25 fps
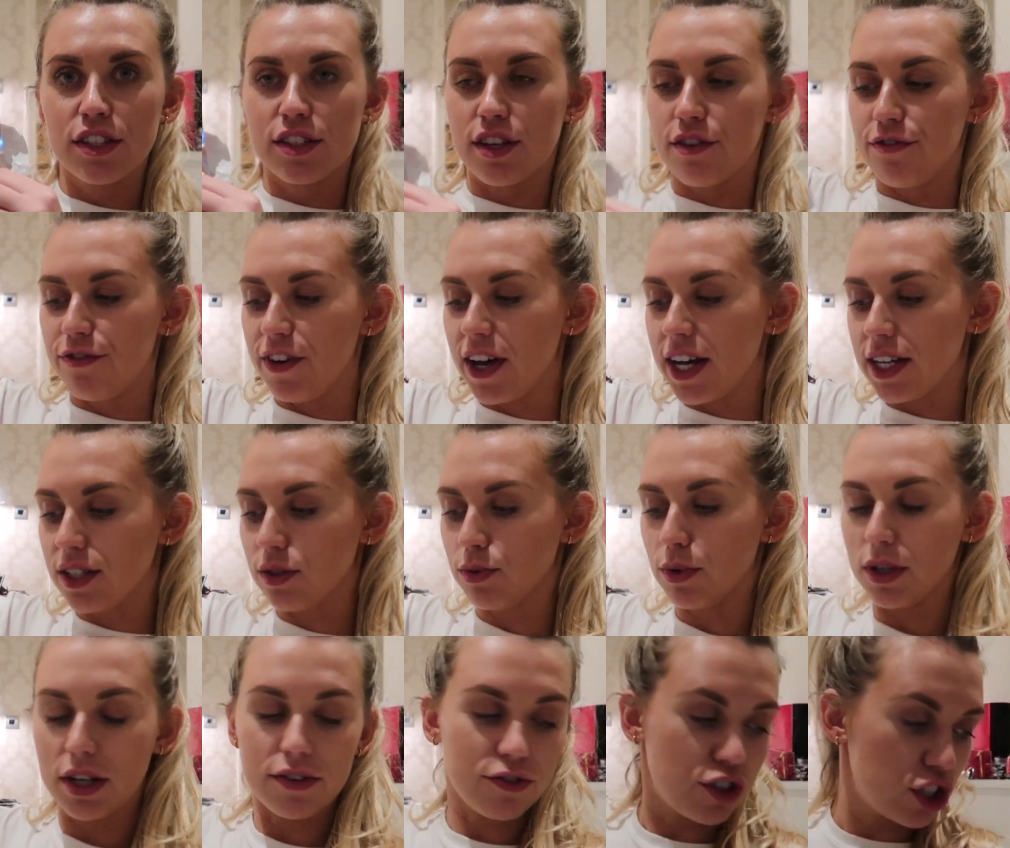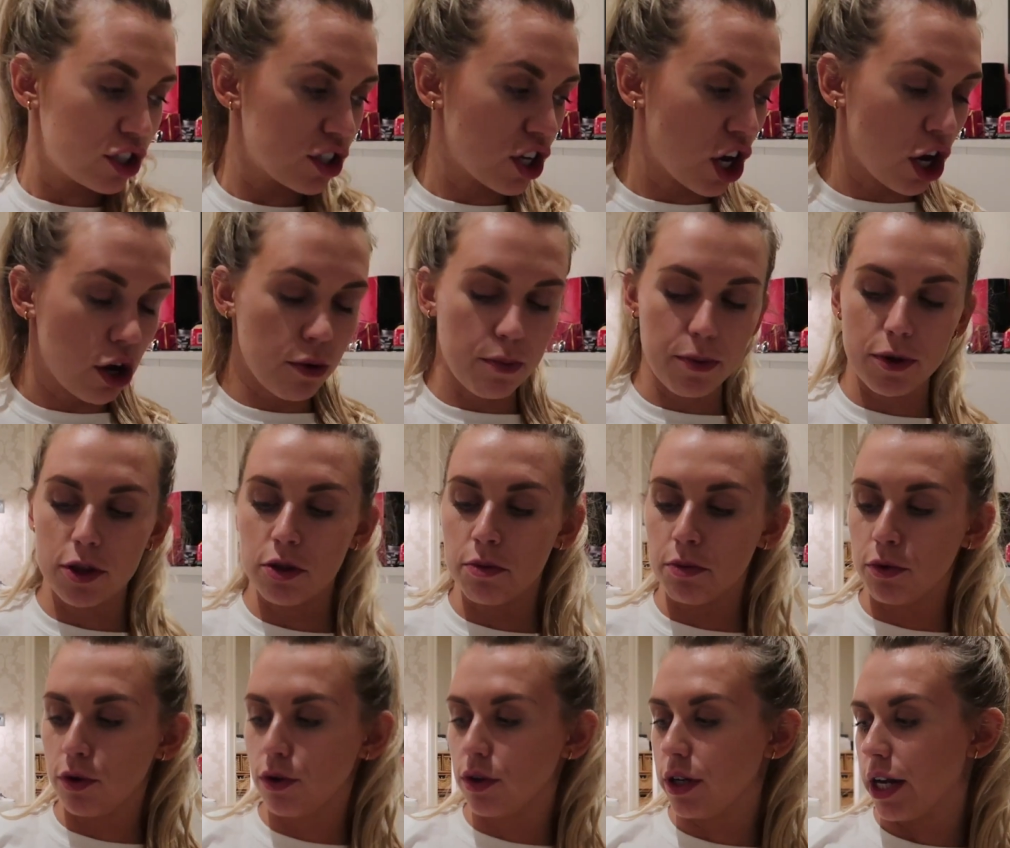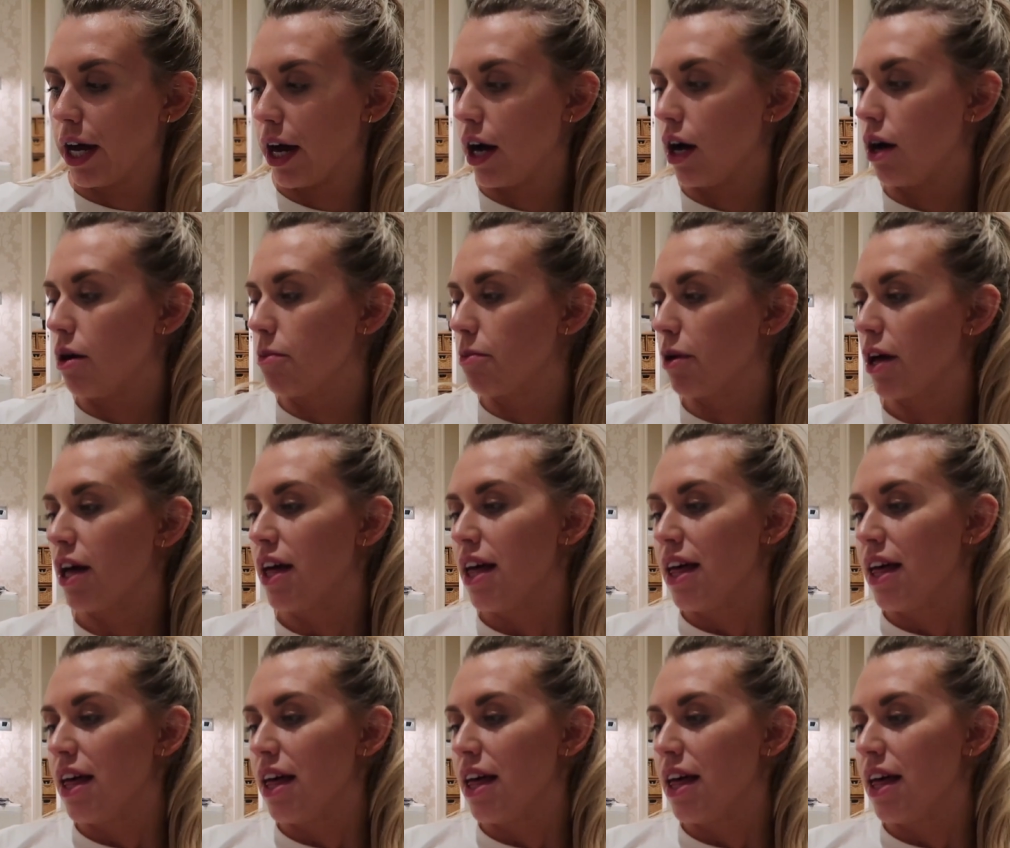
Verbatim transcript: so first one I've just opened them all up